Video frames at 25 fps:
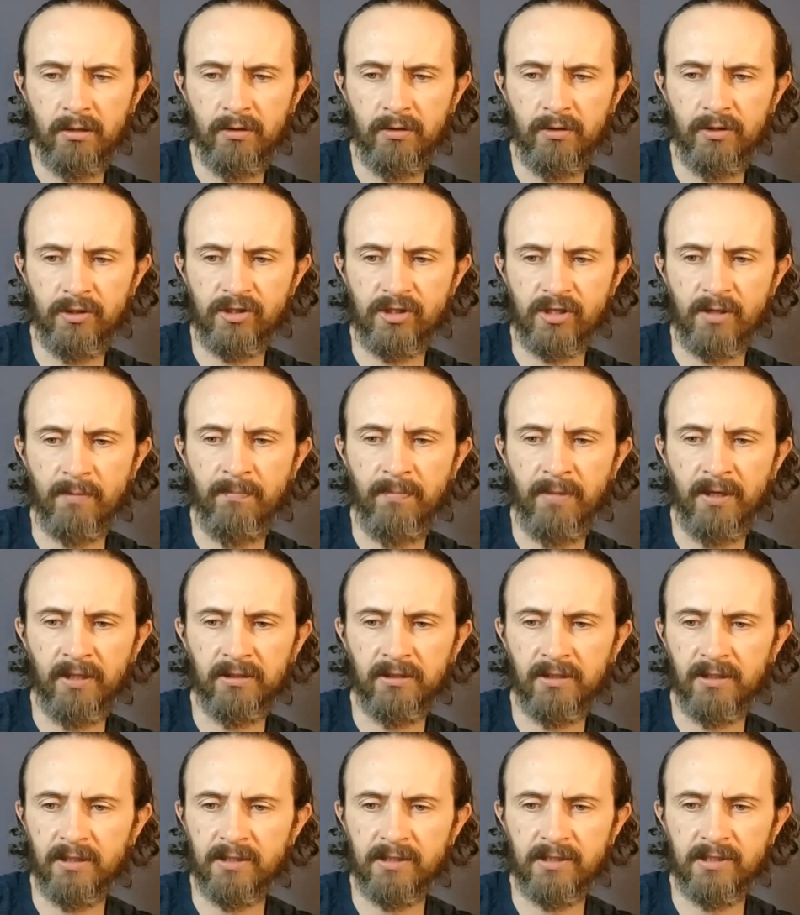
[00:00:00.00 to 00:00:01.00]
this
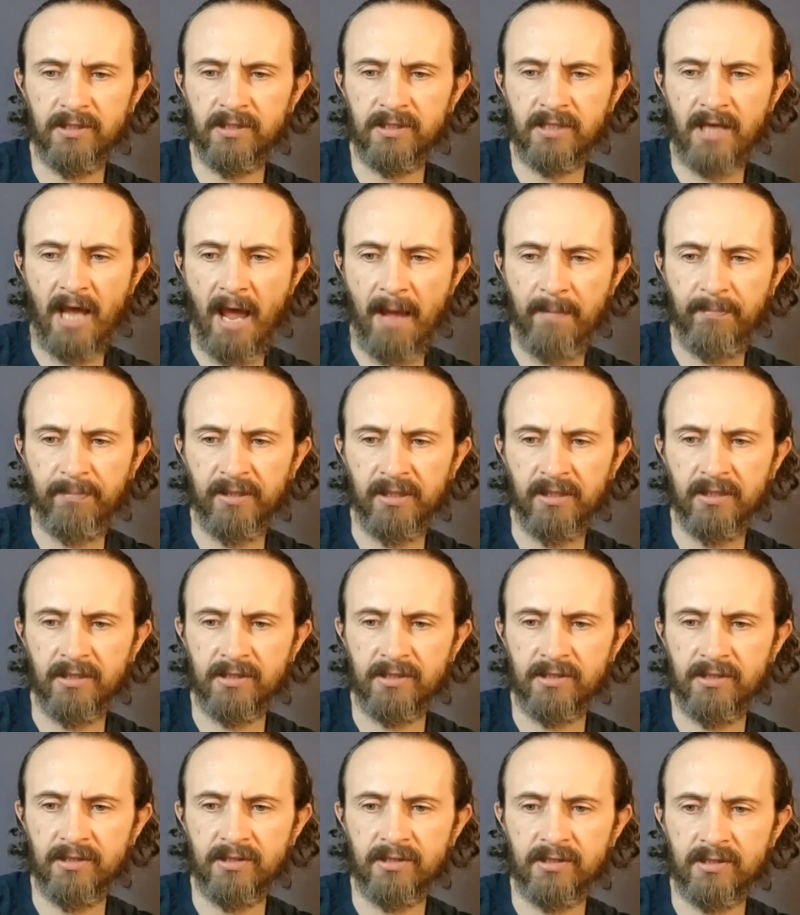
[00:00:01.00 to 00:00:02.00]
abundance, this
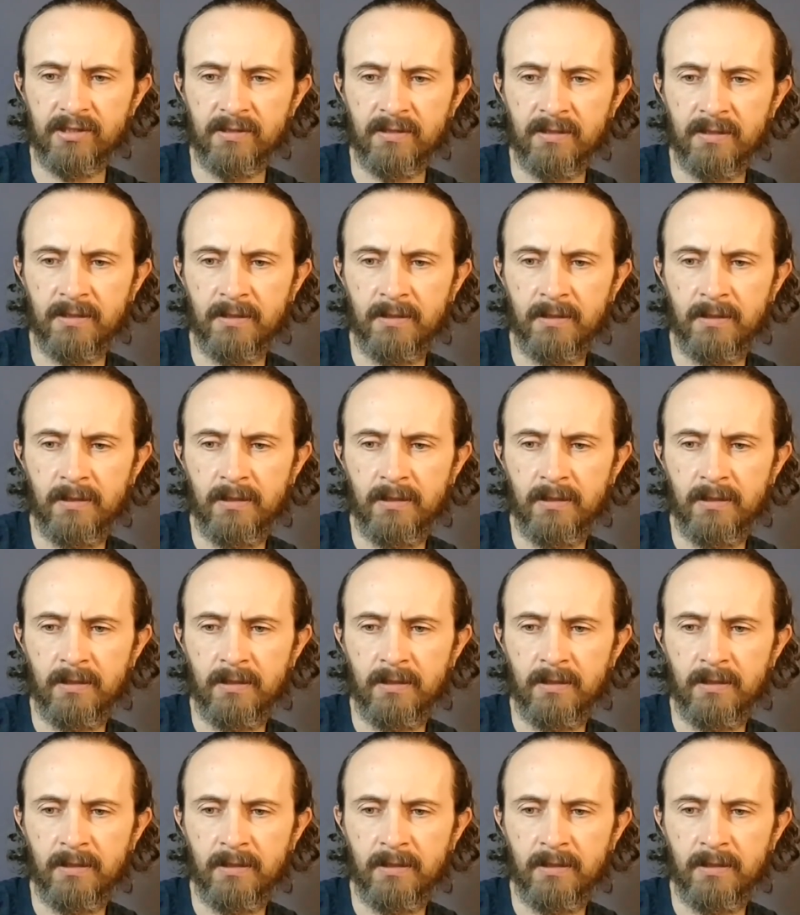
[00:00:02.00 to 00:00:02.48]
happiness, this